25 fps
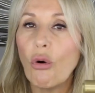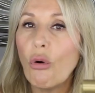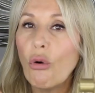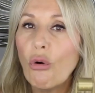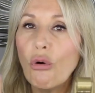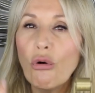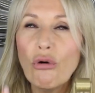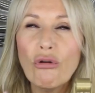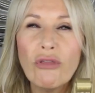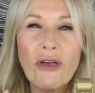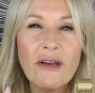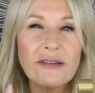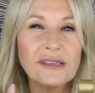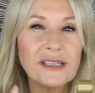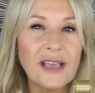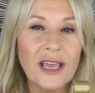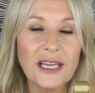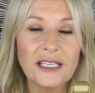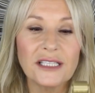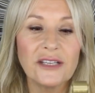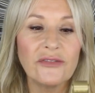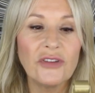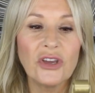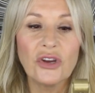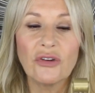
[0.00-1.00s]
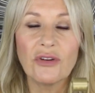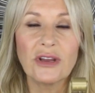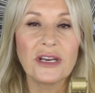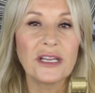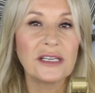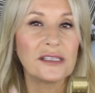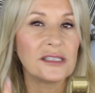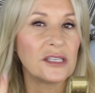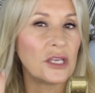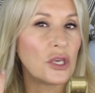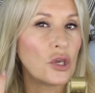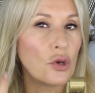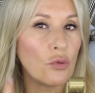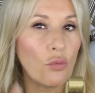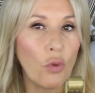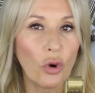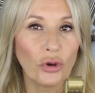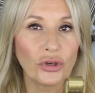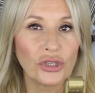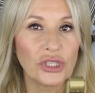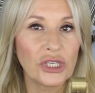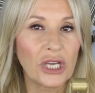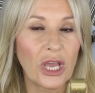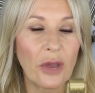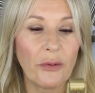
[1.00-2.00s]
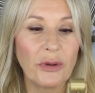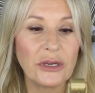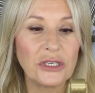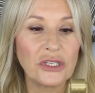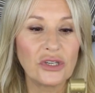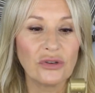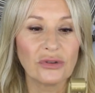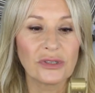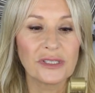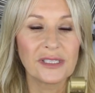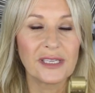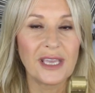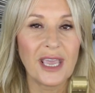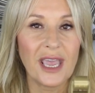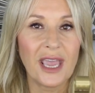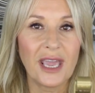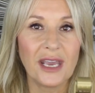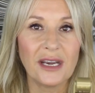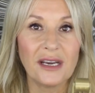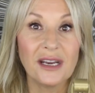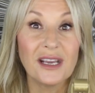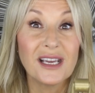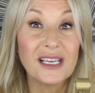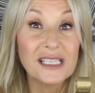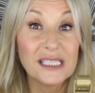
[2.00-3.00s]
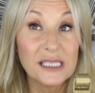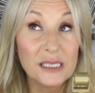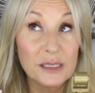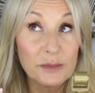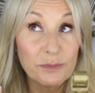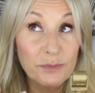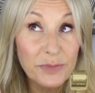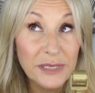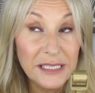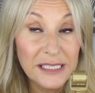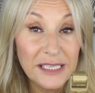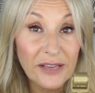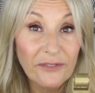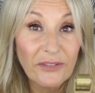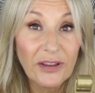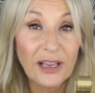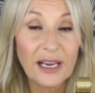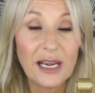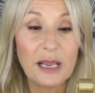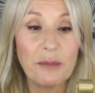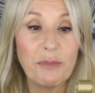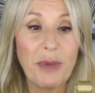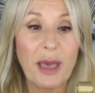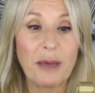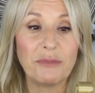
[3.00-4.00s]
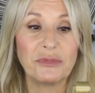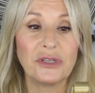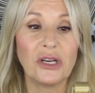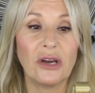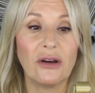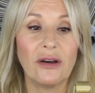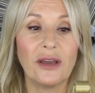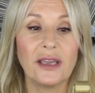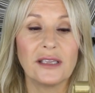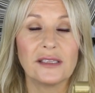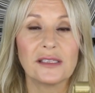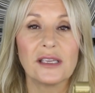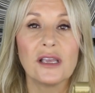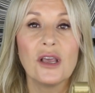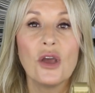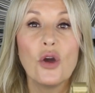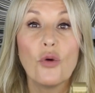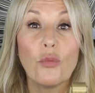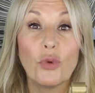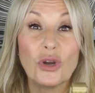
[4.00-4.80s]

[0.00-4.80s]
all those active ingredients that you want to go into your skin, specifically peptides,